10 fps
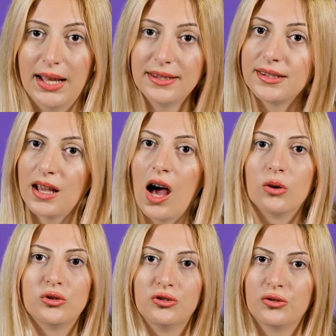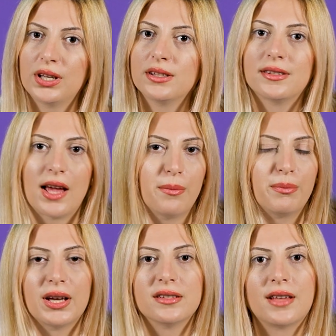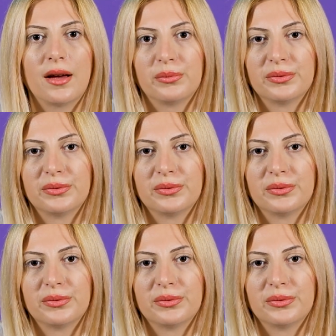Let's see how to do it step by step.